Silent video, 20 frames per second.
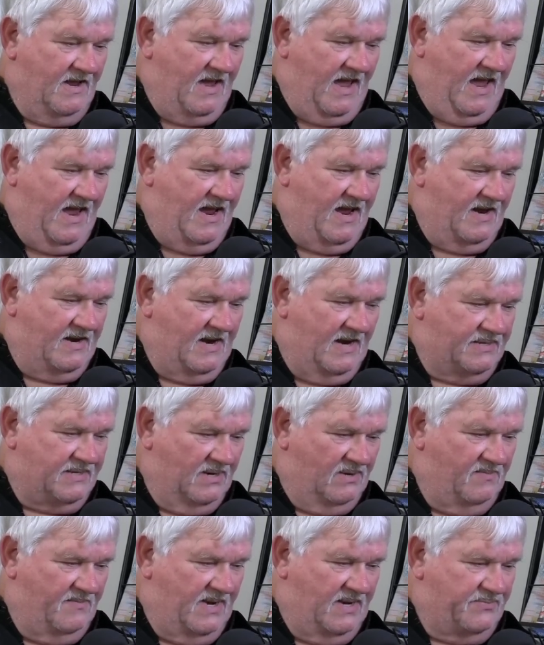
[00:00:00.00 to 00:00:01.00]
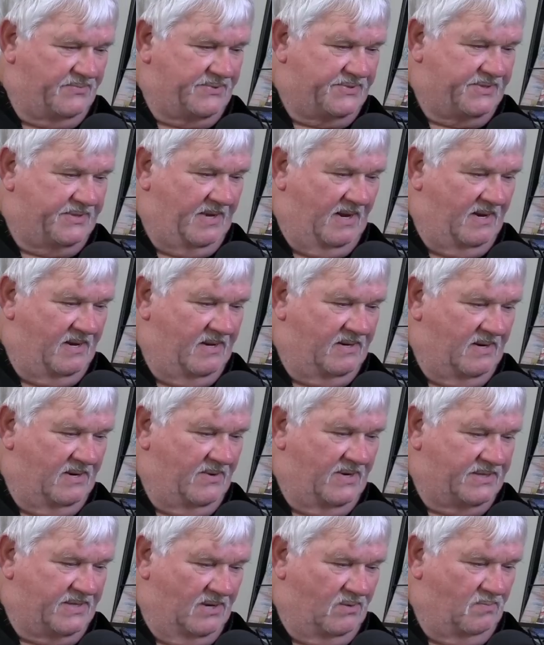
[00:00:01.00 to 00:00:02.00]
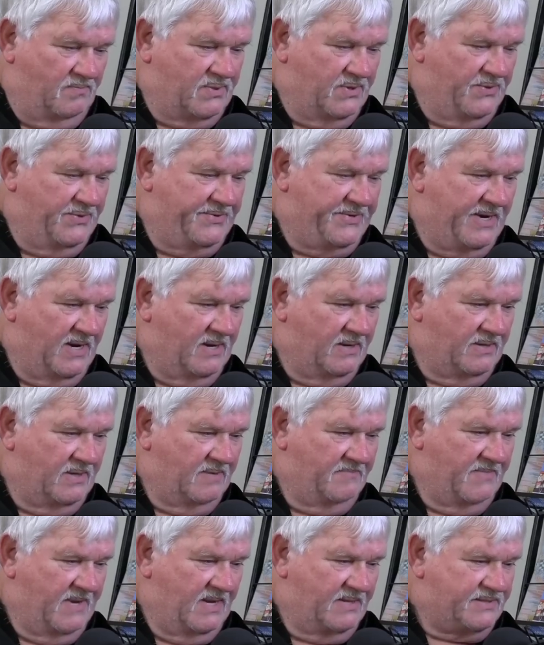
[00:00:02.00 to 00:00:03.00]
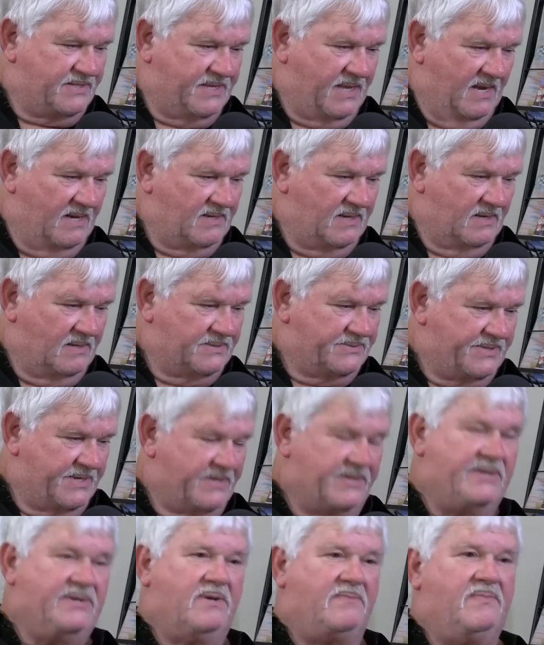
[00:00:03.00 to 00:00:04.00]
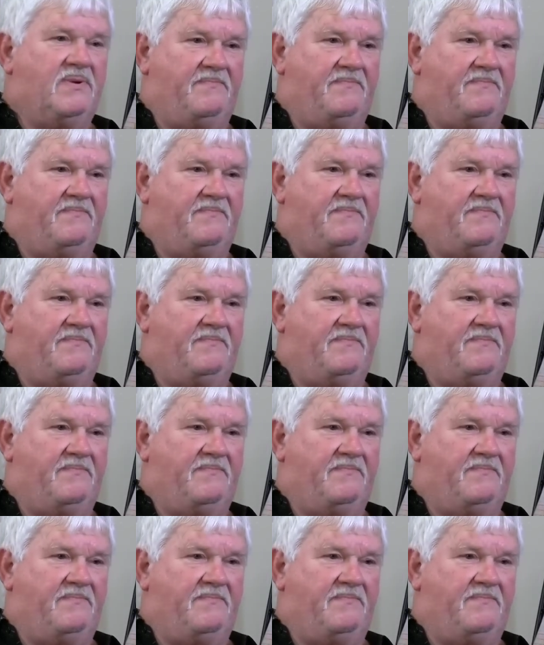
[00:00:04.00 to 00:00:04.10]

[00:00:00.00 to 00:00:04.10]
And I told him I'd stay, you know, I told Brewer and all of them I'd stay as long as I could.